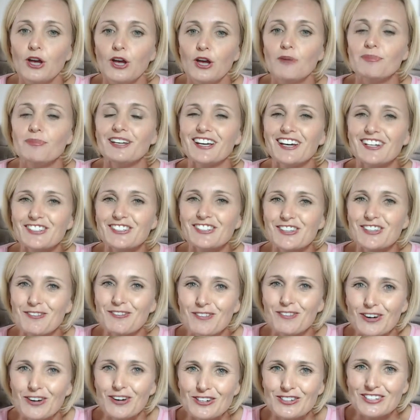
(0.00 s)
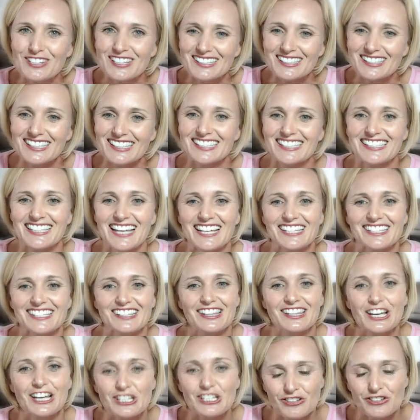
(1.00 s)
Because the road to success
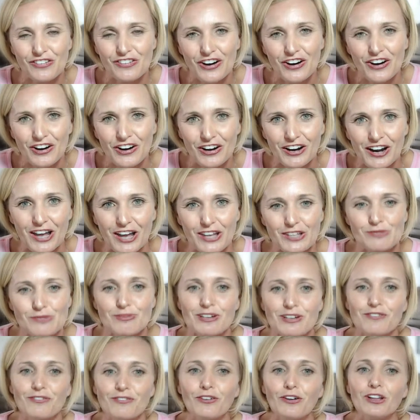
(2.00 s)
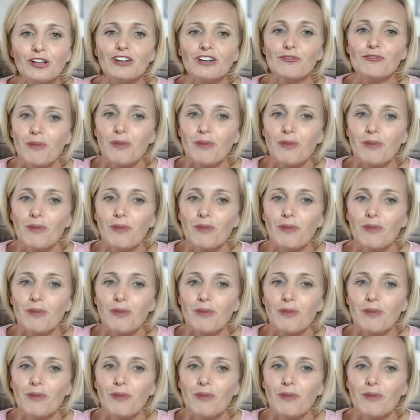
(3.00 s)
thus far has been full of